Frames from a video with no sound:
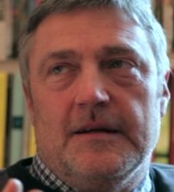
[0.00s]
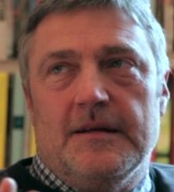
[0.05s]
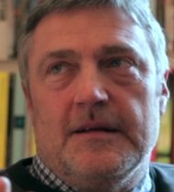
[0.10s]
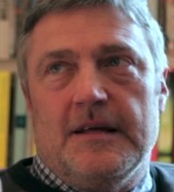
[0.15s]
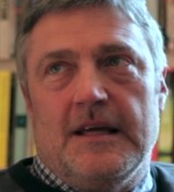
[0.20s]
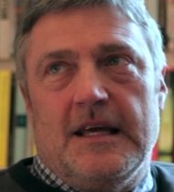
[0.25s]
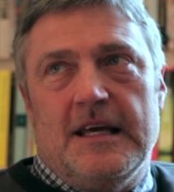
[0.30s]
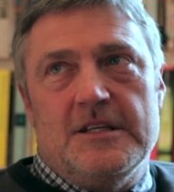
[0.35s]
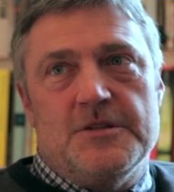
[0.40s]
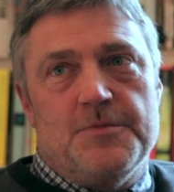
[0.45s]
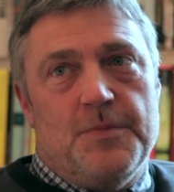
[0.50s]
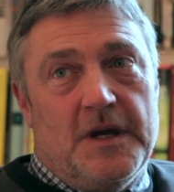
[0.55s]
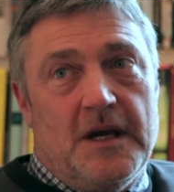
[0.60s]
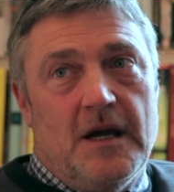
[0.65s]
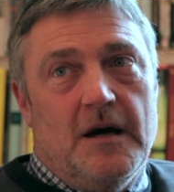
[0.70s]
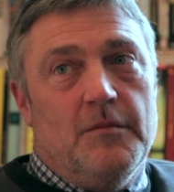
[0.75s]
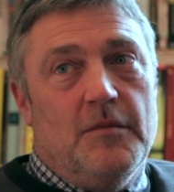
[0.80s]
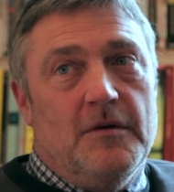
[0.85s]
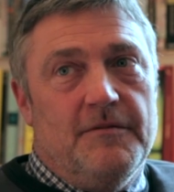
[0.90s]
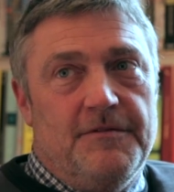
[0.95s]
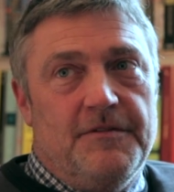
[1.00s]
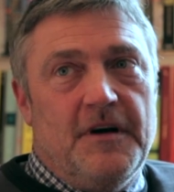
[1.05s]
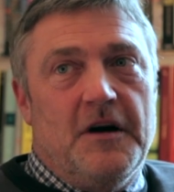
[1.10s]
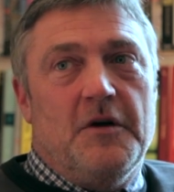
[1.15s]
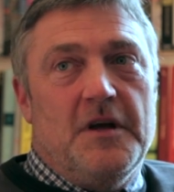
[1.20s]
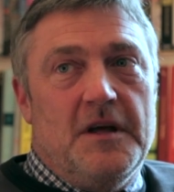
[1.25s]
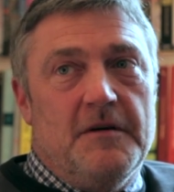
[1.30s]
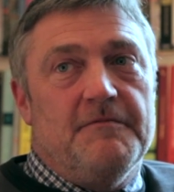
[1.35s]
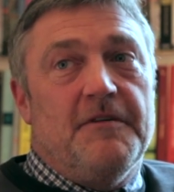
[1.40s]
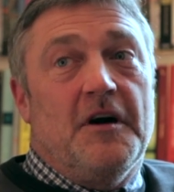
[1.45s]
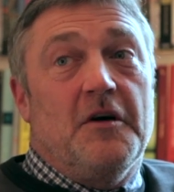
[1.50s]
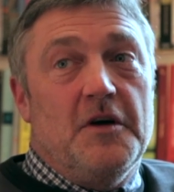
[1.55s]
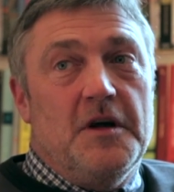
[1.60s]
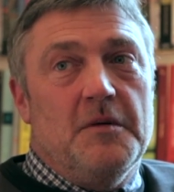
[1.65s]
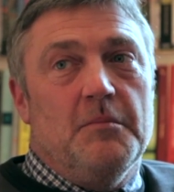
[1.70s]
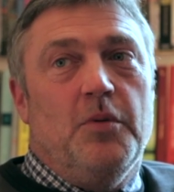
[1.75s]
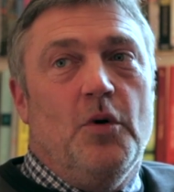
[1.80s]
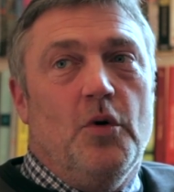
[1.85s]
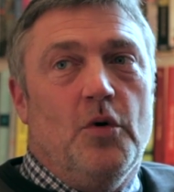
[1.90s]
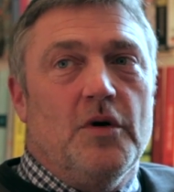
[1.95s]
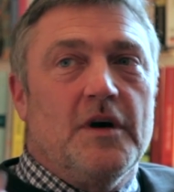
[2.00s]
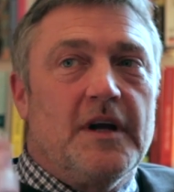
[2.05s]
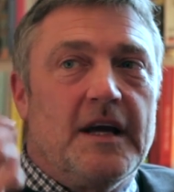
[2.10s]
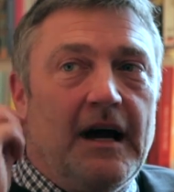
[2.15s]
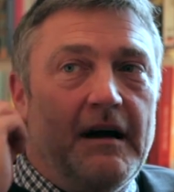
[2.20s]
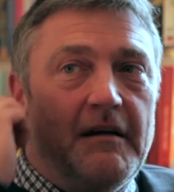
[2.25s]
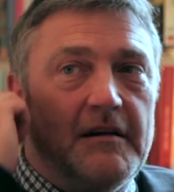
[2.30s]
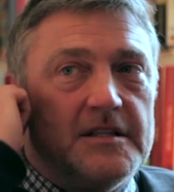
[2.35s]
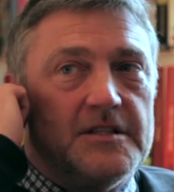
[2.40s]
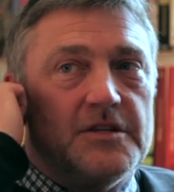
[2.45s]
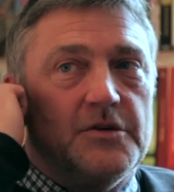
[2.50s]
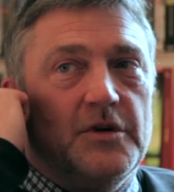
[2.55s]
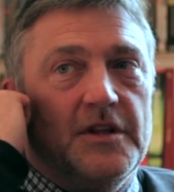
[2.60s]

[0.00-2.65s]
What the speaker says: He's become a very, very important character